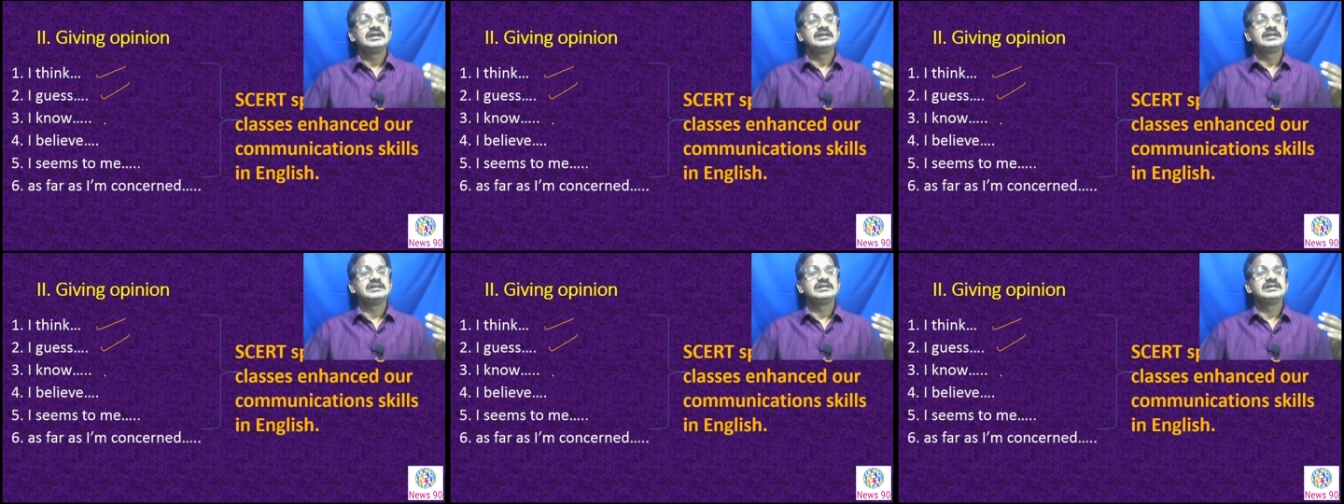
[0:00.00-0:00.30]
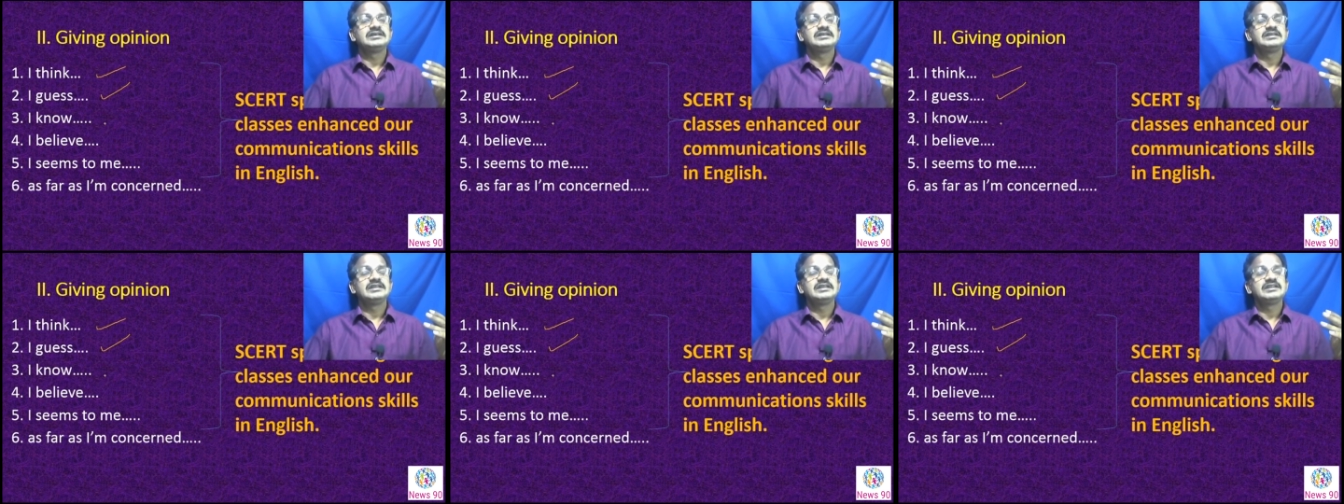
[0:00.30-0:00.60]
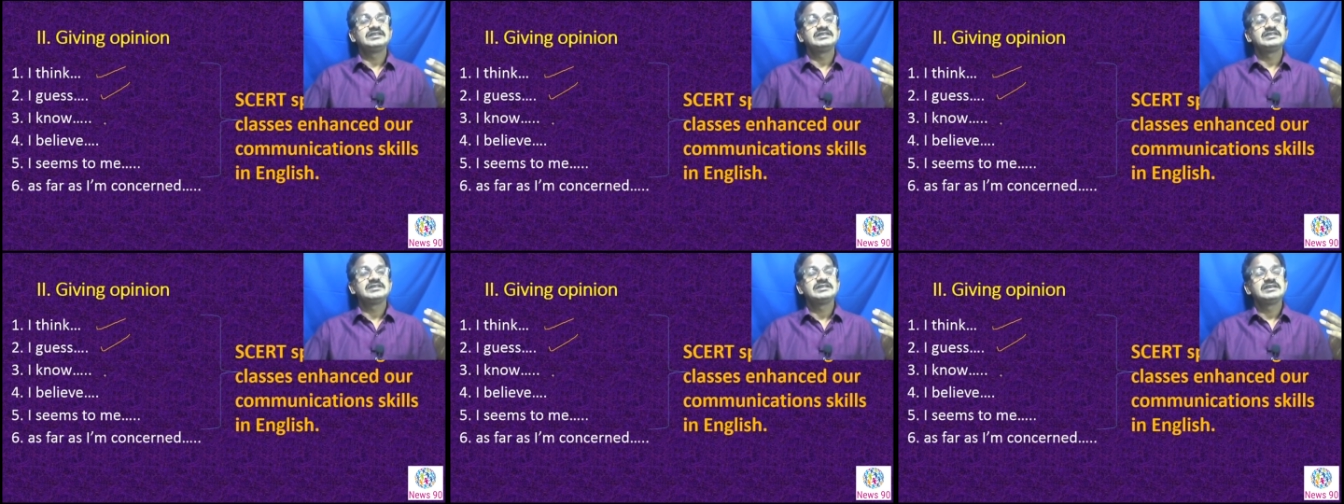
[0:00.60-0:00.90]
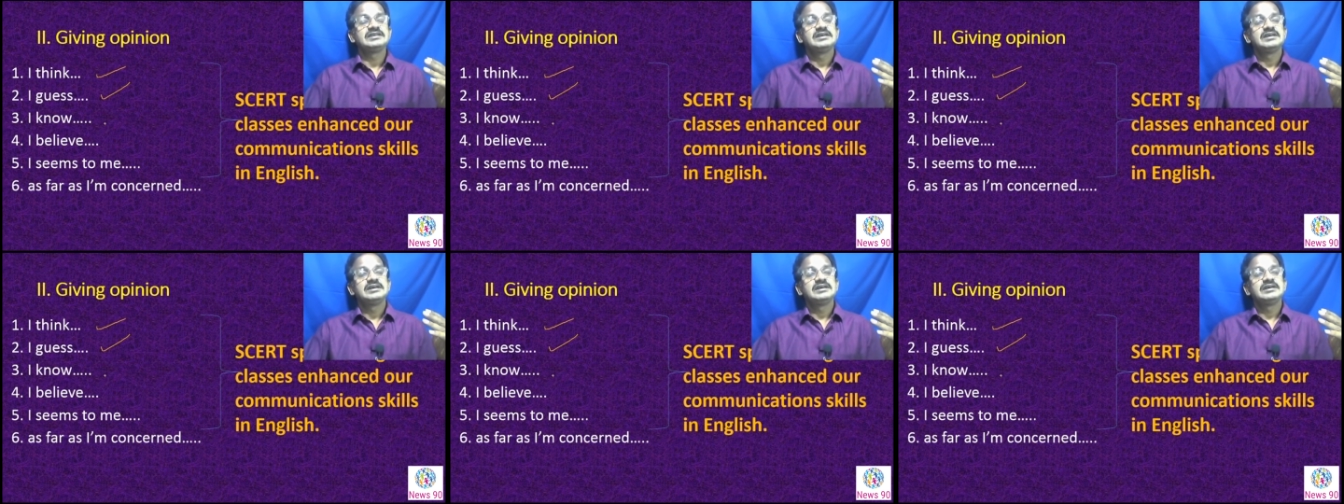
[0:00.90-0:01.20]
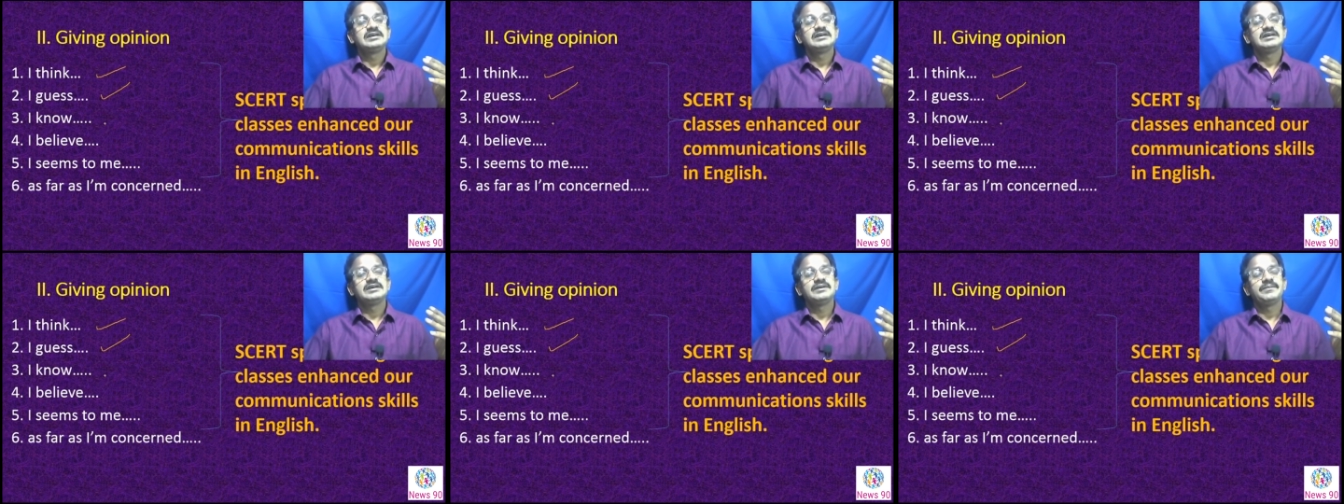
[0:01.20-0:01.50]
and uh, there is a
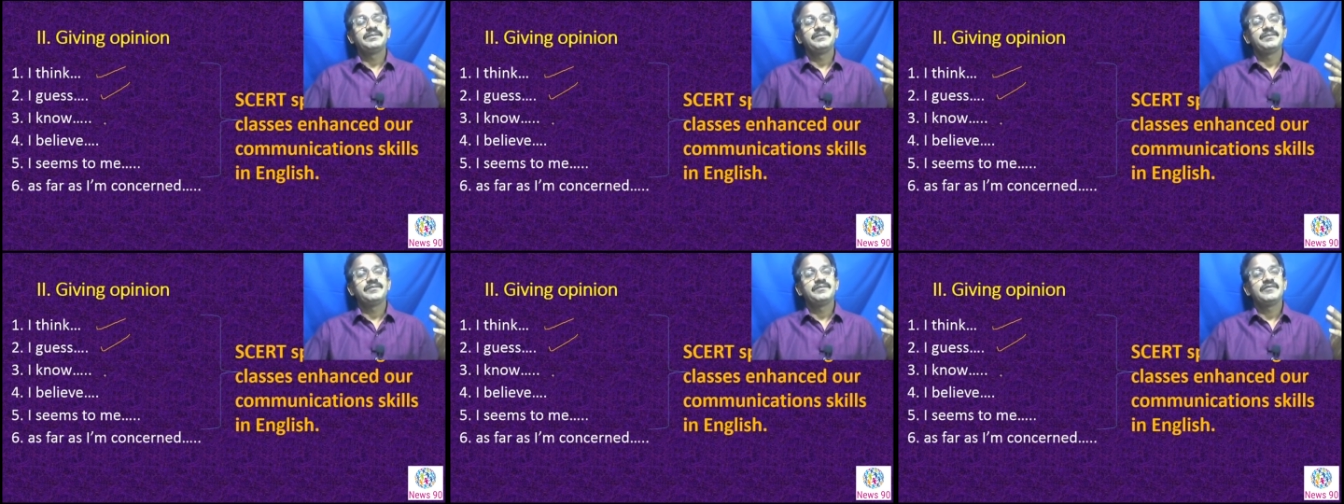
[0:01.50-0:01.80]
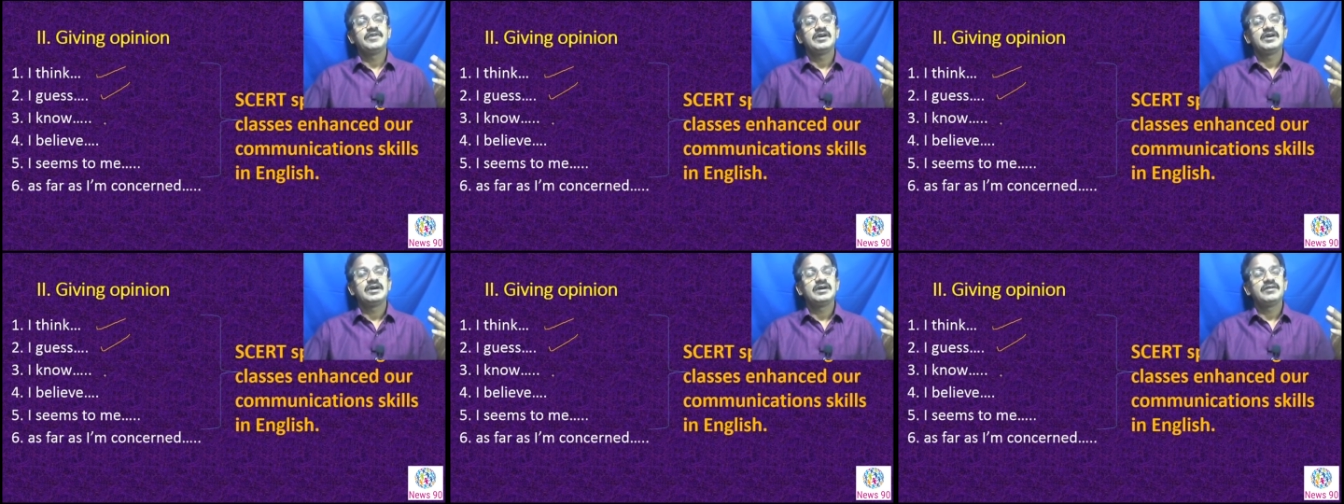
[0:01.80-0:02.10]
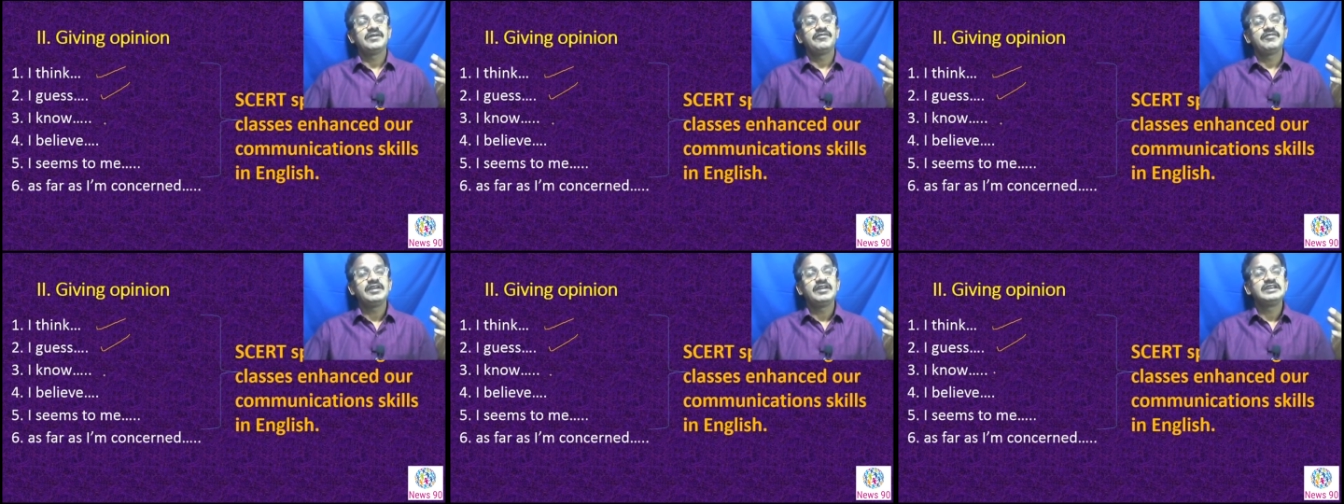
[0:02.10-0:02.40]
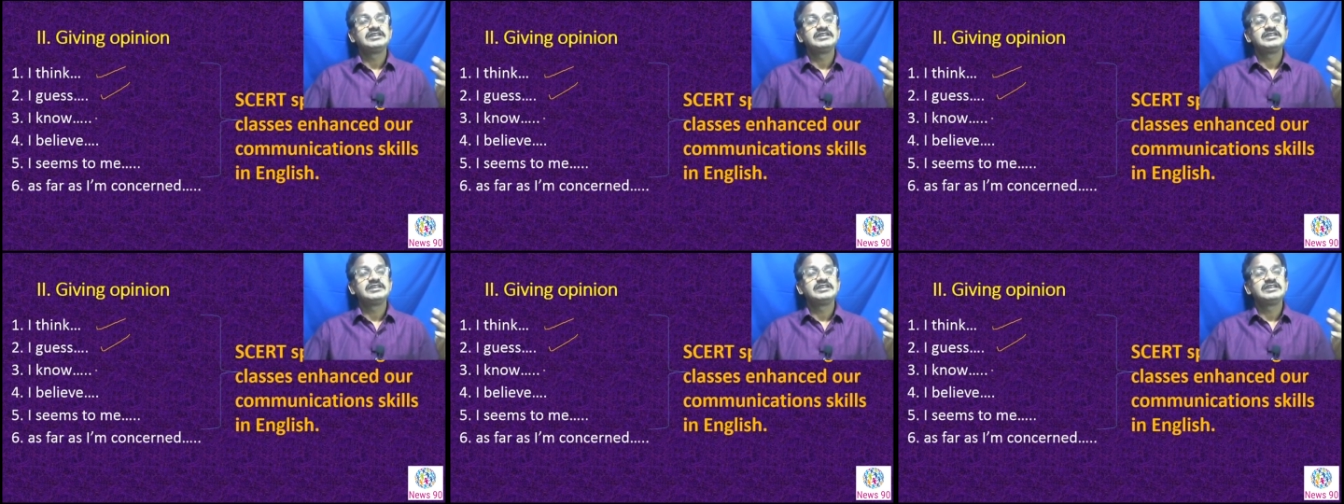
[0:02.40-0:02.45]
um, uh,